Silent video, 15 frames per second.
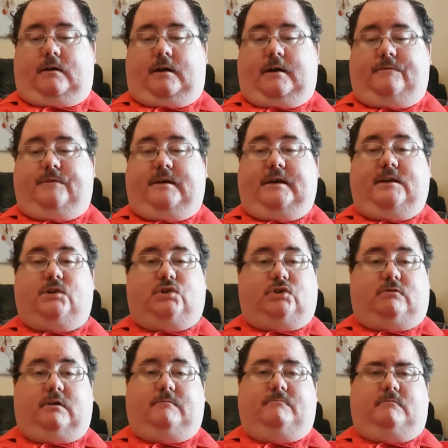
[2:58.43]
In the
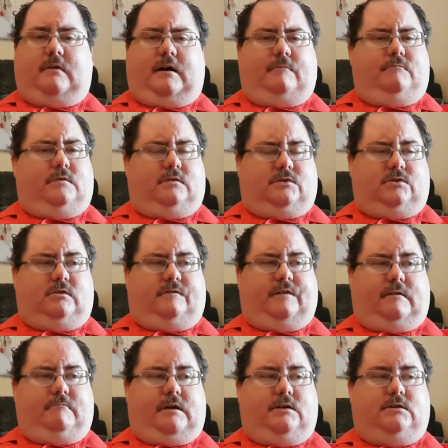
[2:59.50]
interim, I'm not sure if
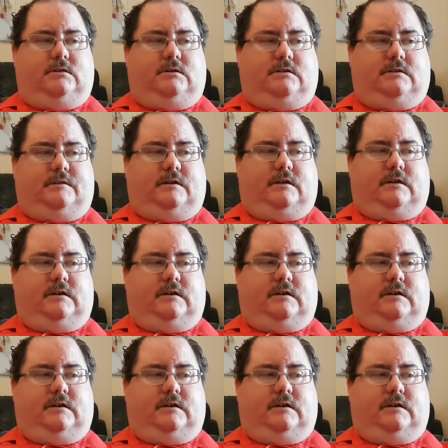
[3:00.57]
I mentioned it in the